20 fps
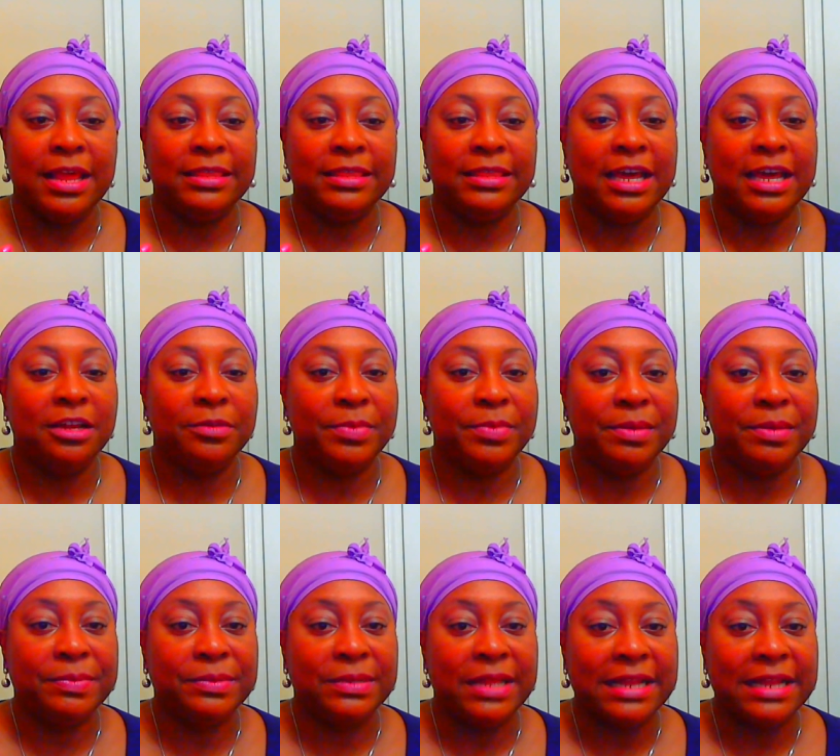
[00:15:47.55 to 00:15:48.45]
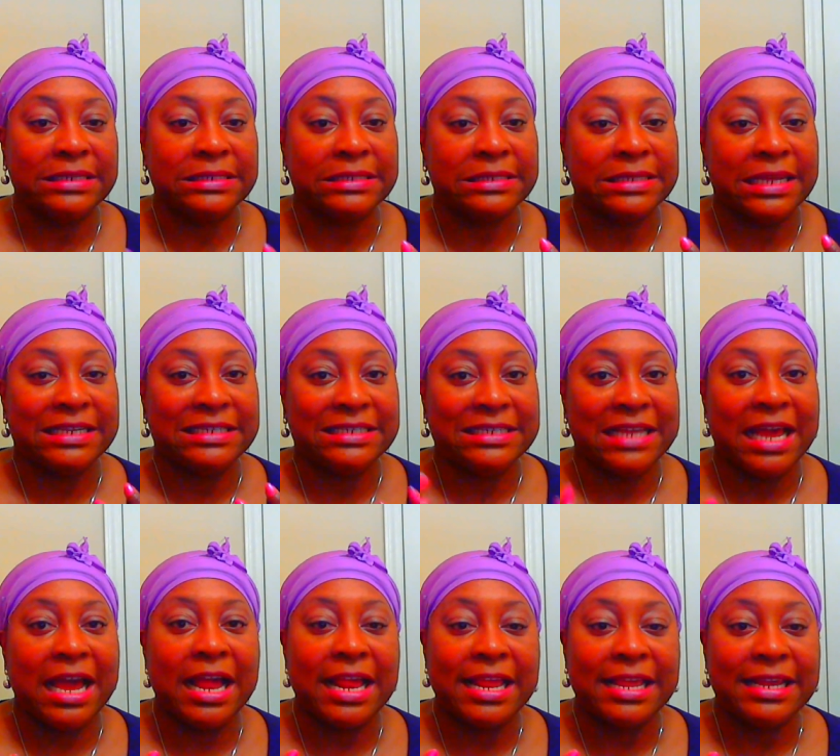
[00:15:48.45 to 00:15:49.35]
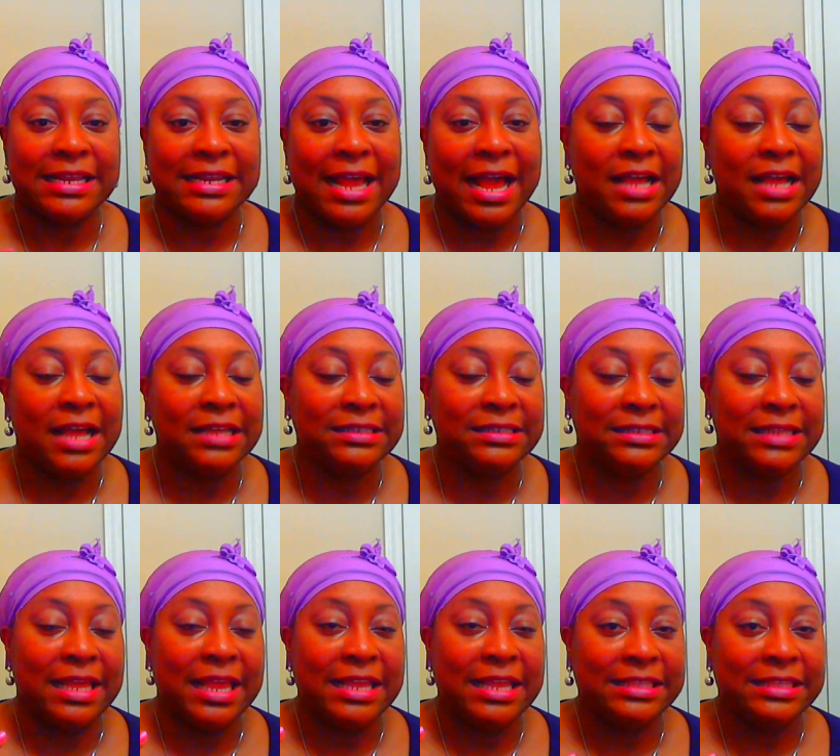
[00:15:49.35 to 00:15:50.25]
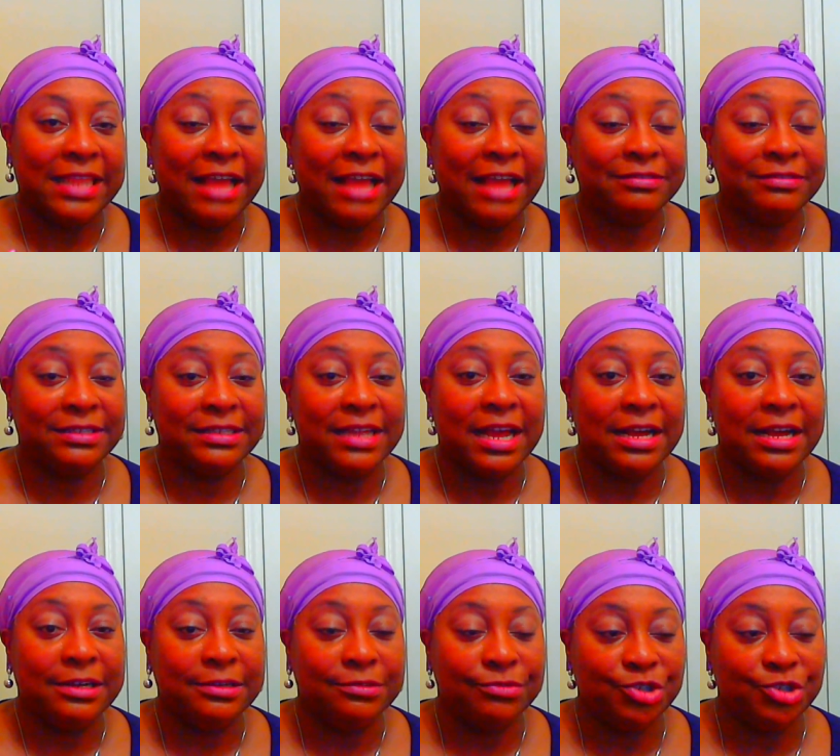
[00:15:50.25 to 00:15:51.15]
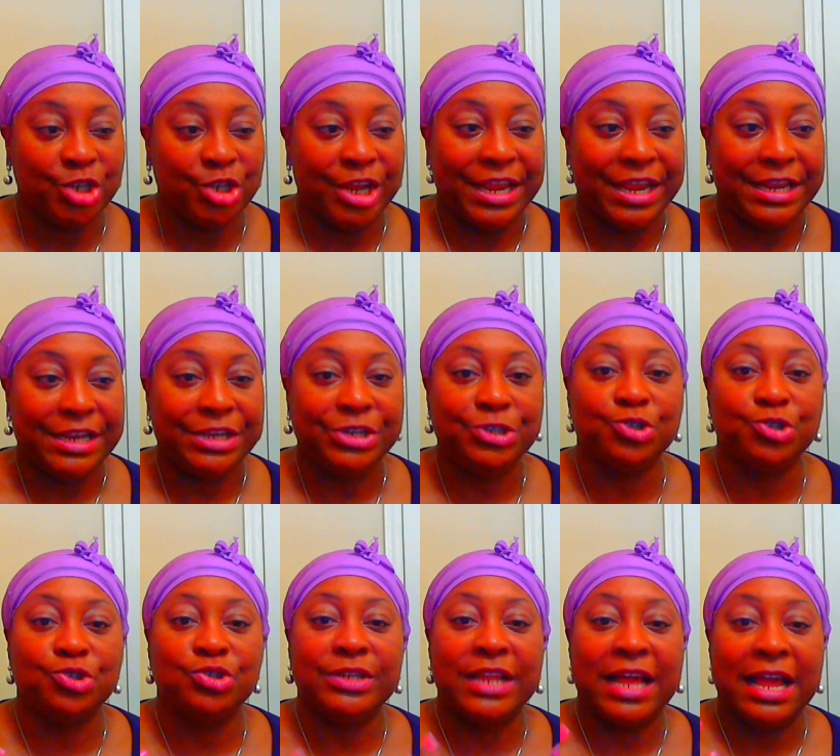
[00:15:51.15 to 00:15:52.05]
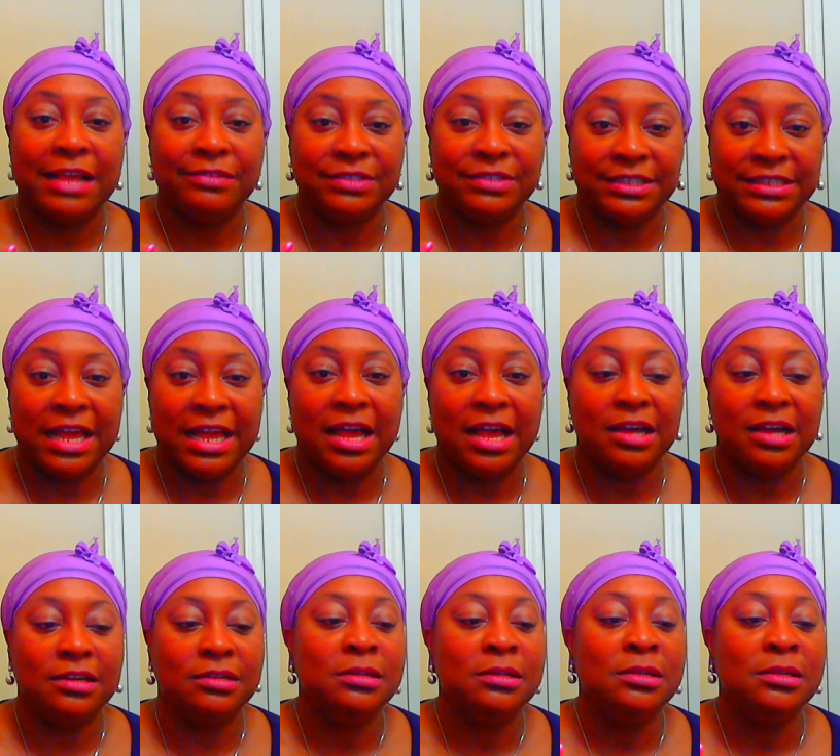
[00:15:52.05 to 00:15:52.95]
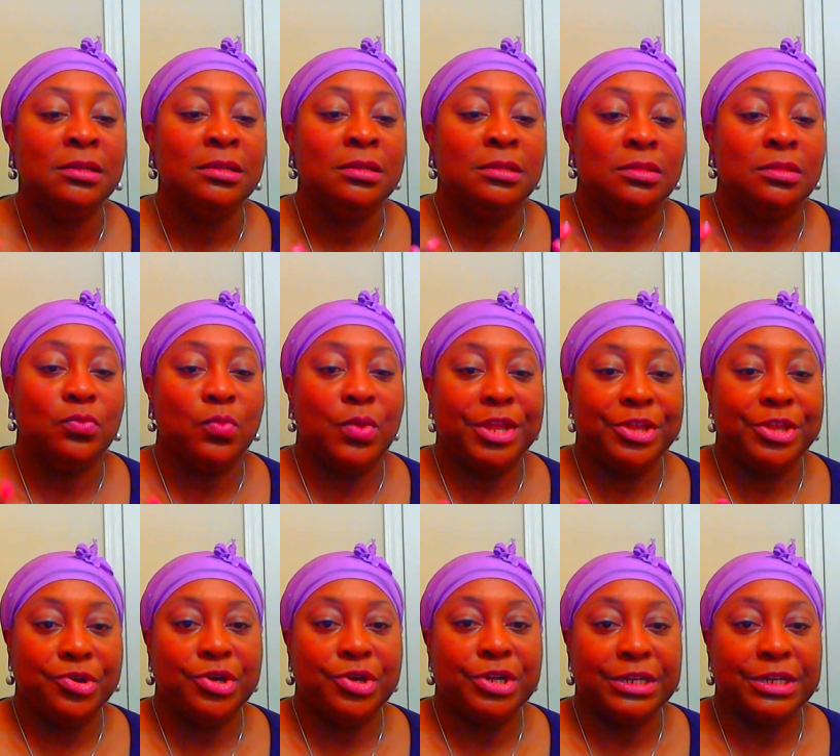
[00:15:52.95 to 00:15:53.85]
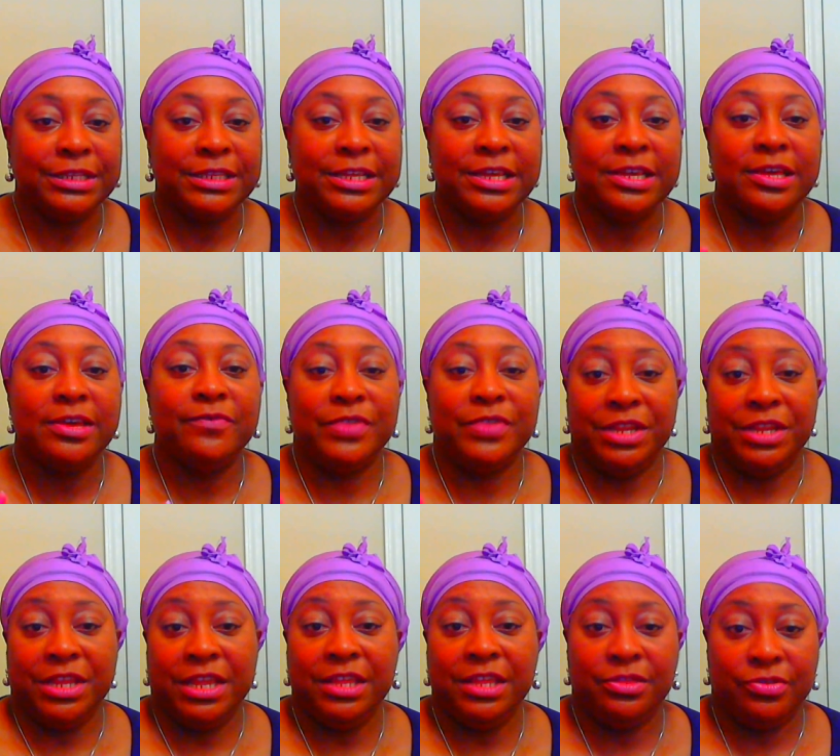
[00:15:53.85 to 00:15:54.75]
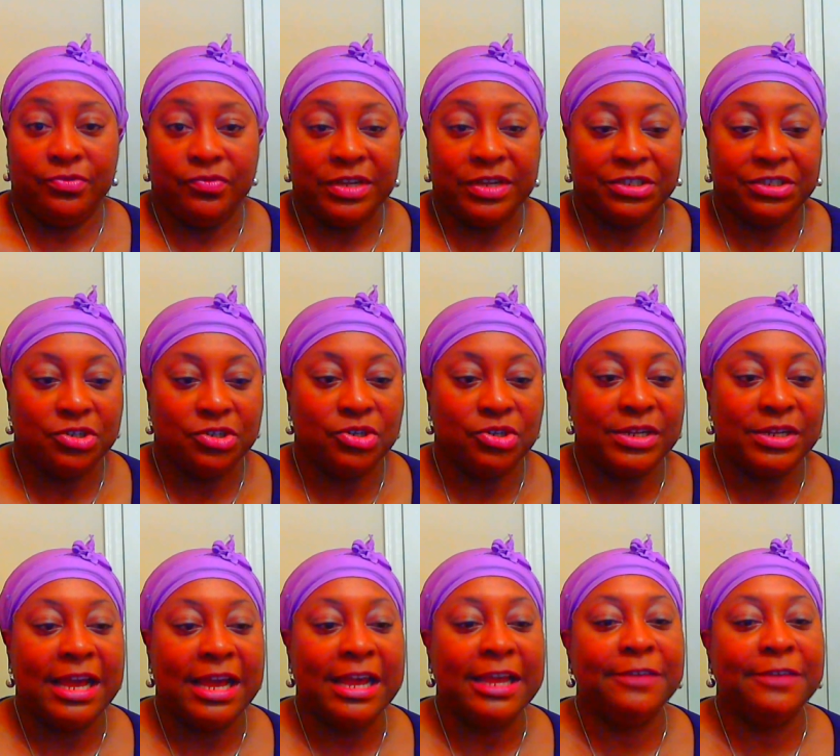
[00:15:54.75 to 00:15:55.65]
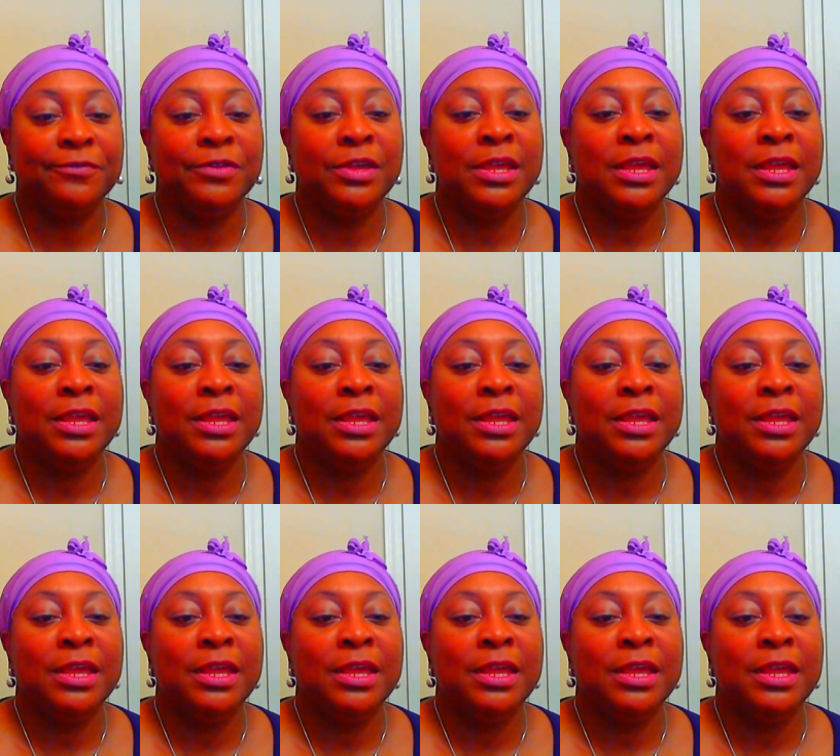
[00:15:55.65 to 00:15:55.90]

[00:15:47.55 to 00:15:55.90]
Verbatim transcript: A lot of people like to say diet. I say lifestyle change or lifestyle, the way you're going to live and eat the rest of your life.